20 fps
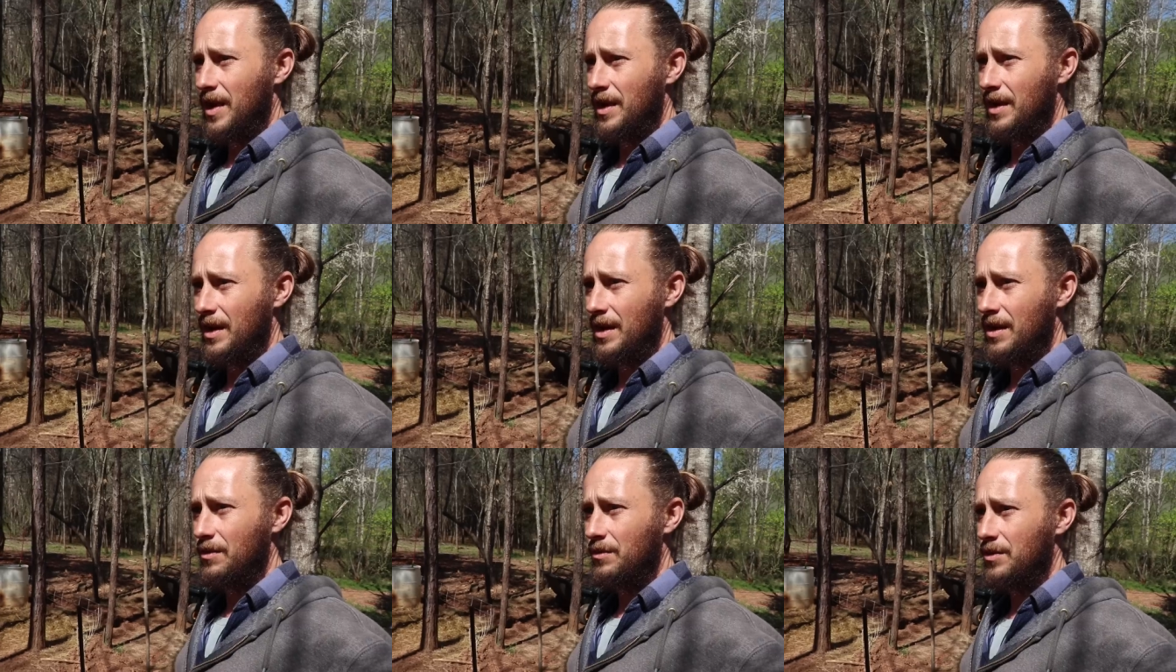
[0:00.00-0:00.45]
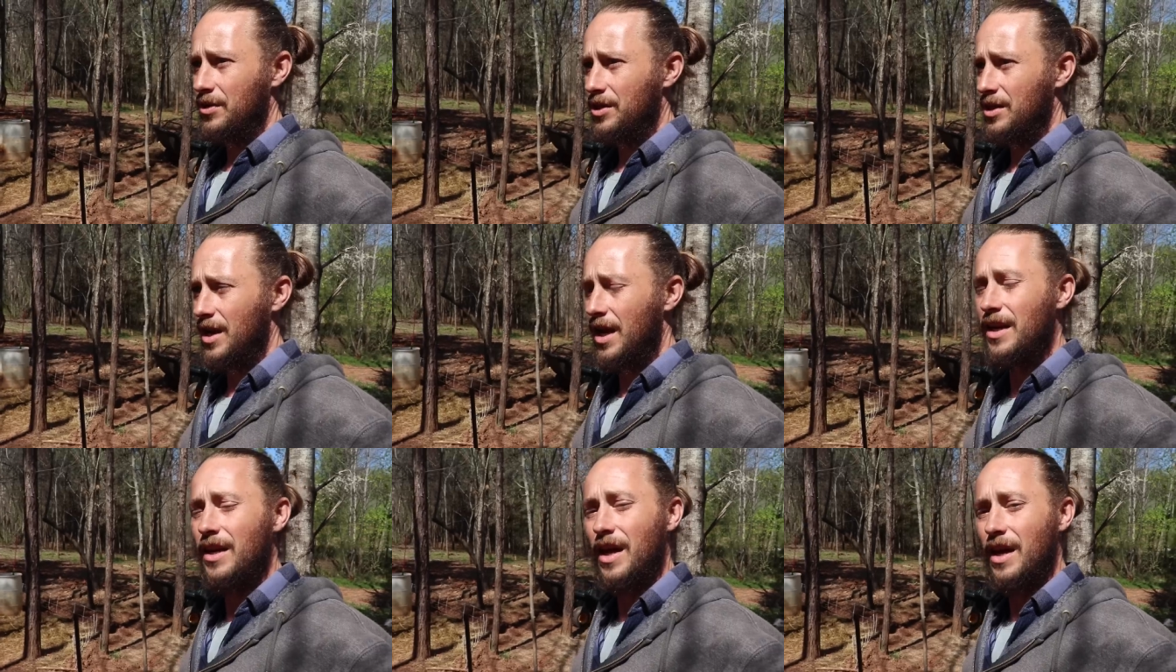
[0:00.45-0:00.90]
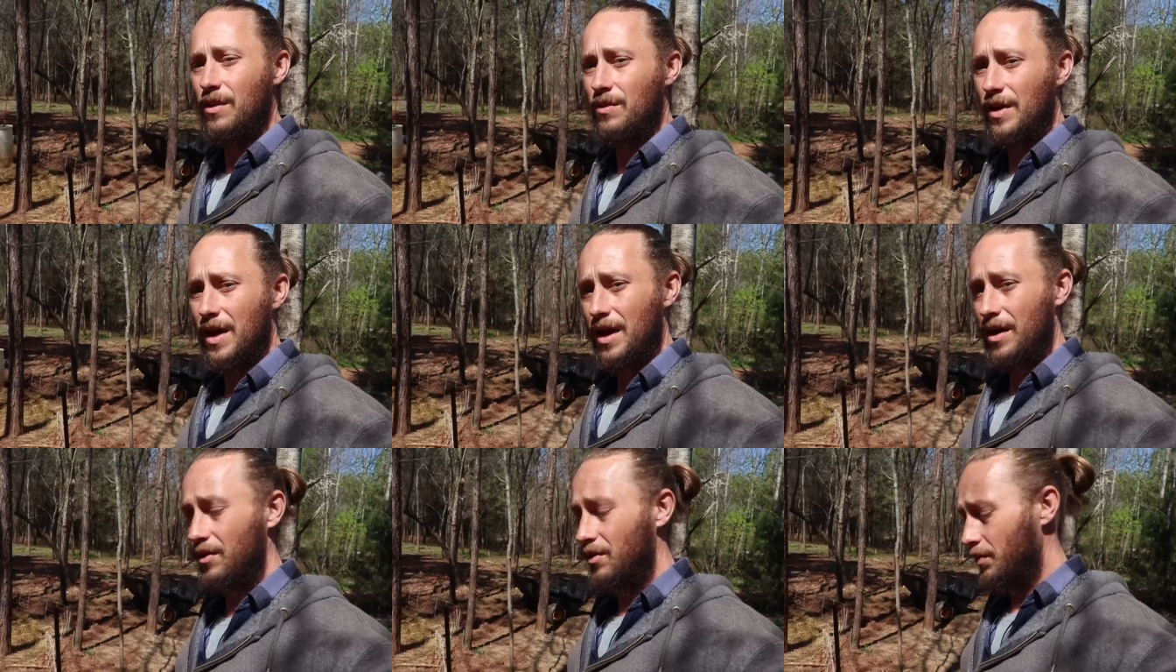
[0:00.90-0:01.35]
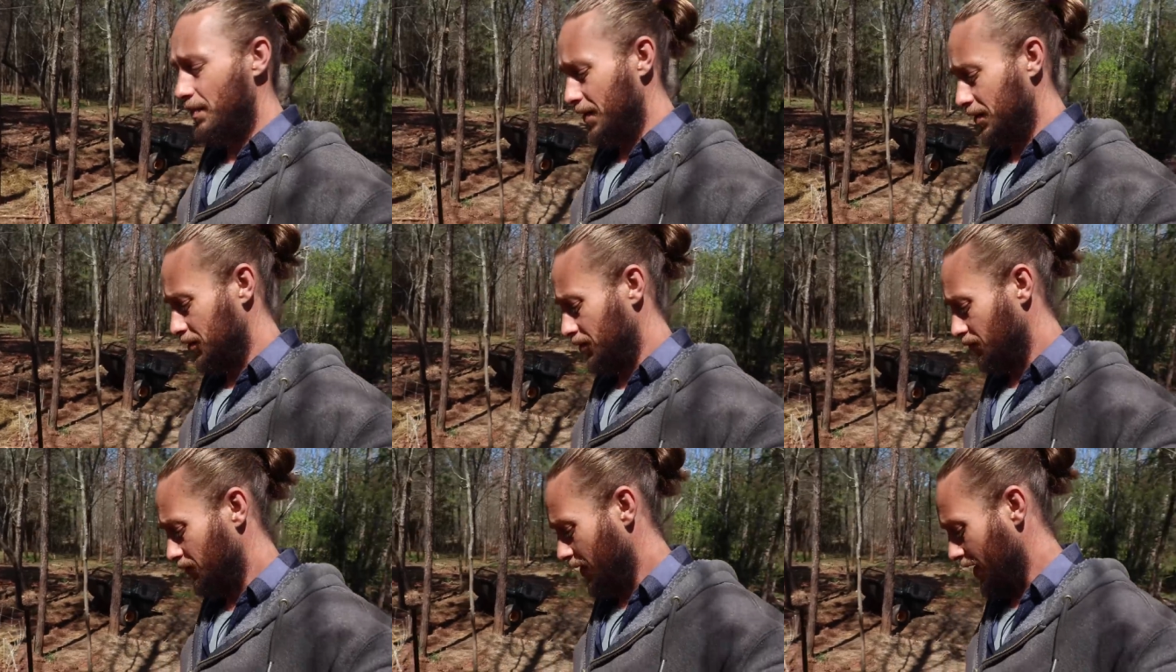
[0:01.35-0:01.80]
I think it was Sunday, we had a whole
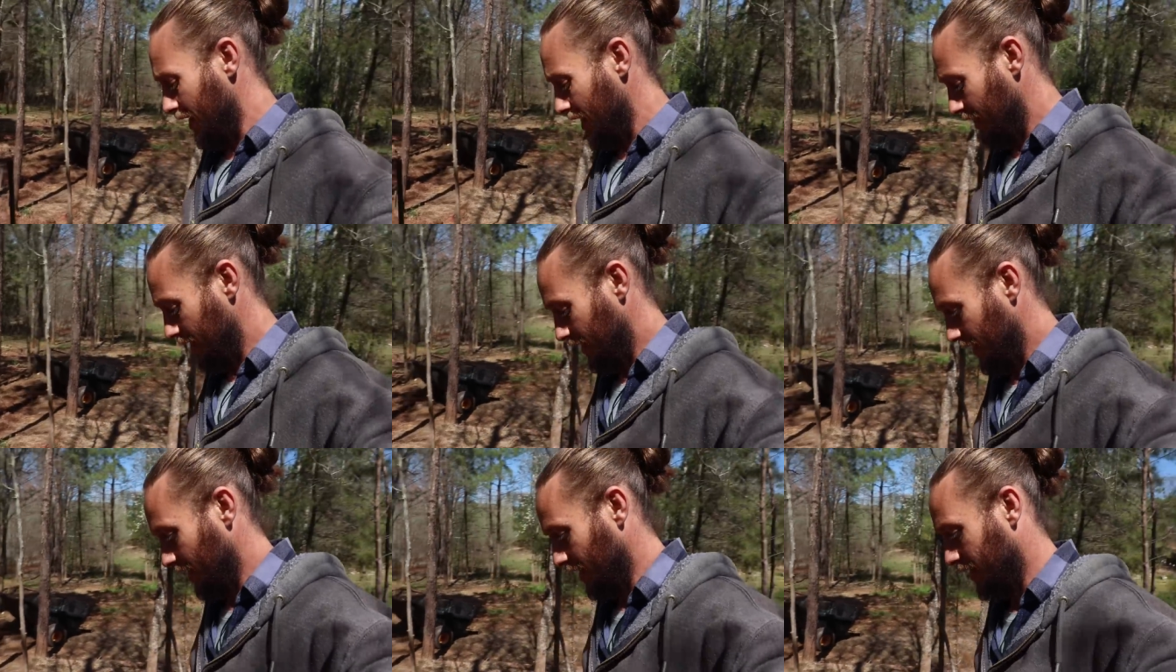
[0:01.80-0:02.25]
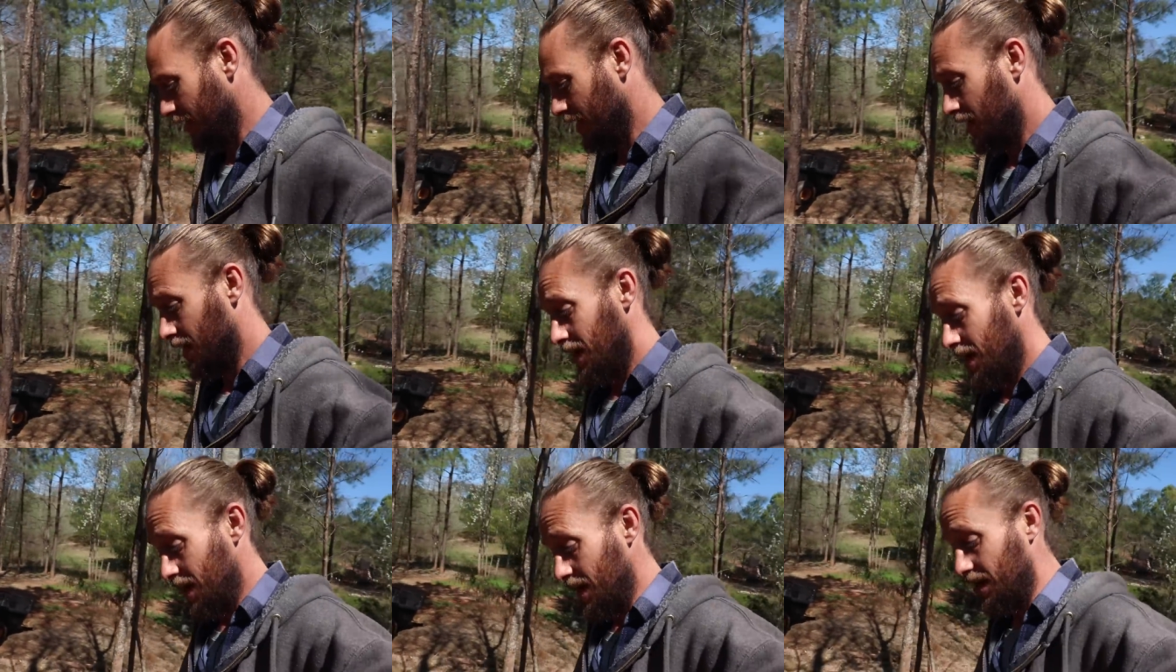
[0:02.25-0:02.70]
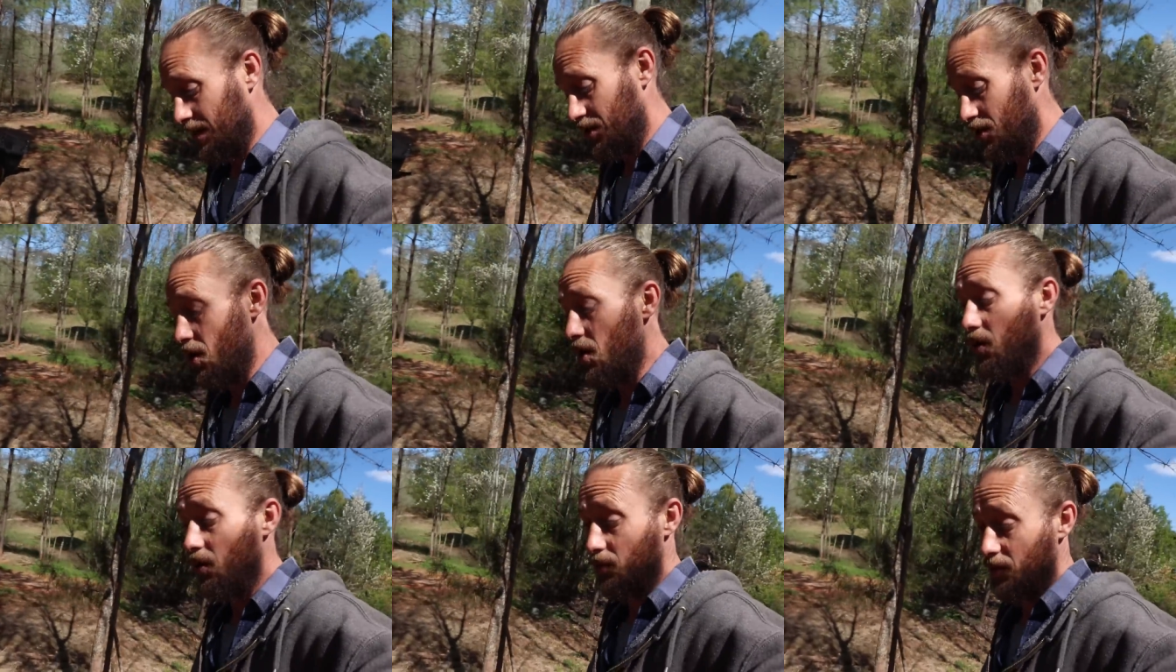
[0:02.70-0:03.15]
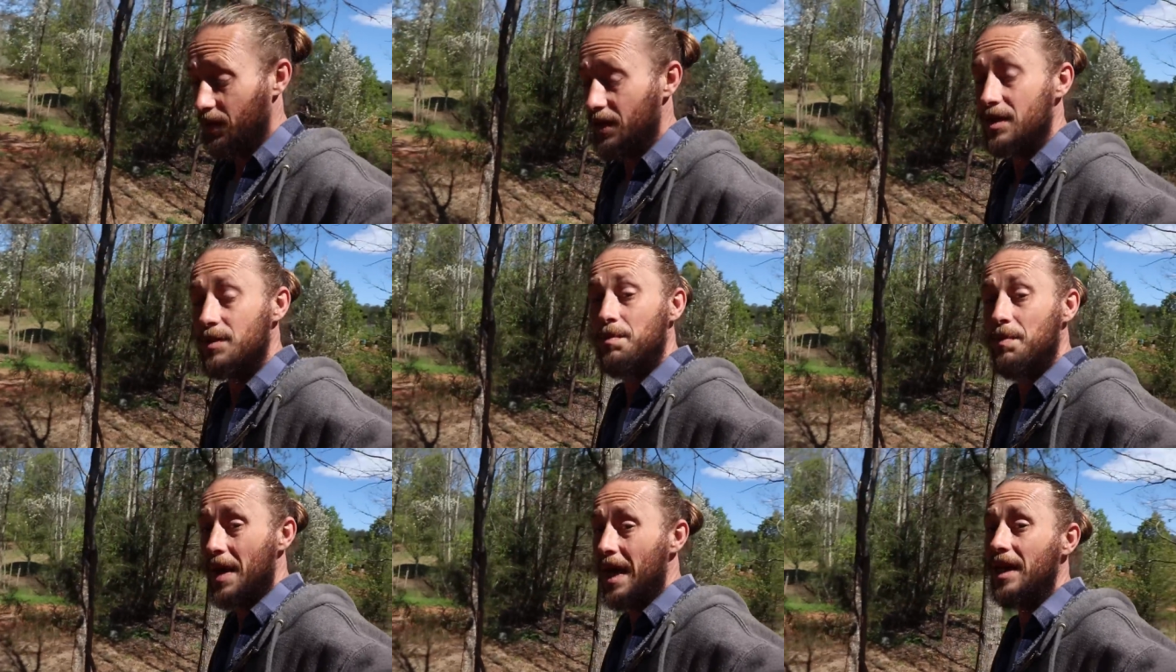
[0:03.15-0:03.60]
bunch of rain and it's cold,
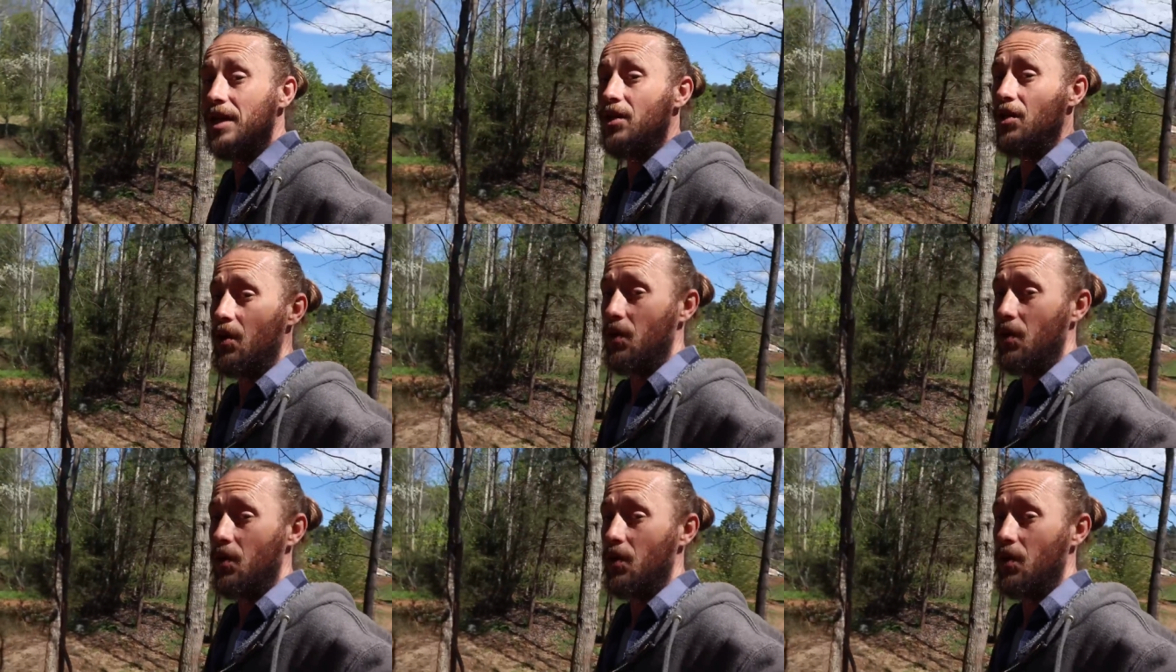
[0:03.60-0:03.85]
it's been